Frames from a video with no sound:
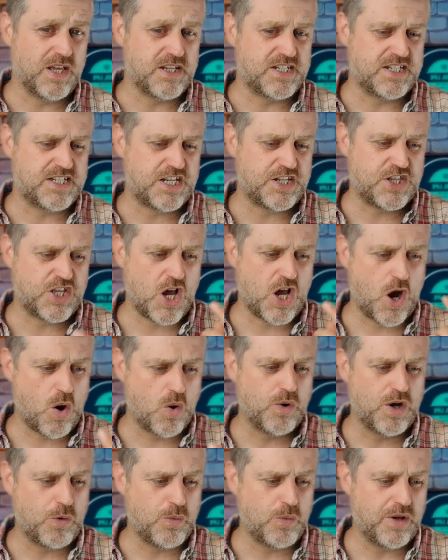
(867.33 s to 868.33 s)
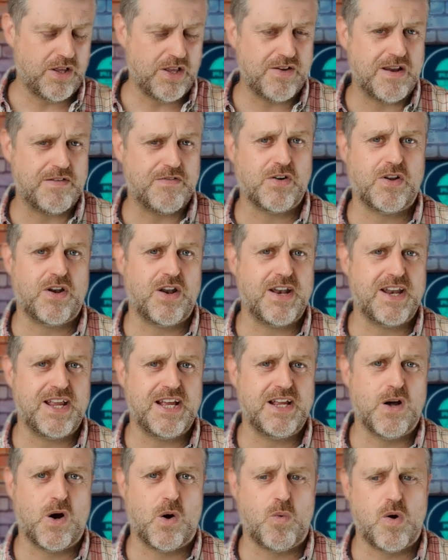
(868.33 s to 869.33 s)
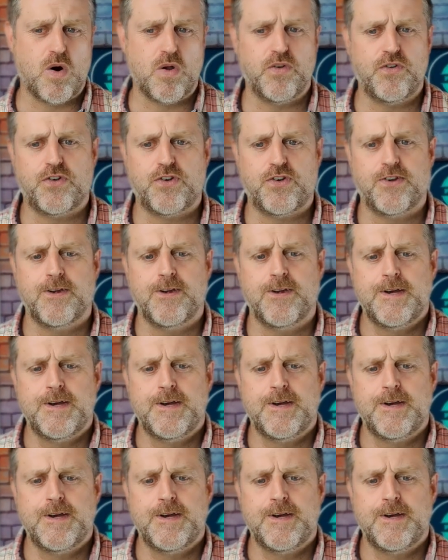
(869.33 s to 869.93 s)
Is it the only wheel you're ever going to need or want?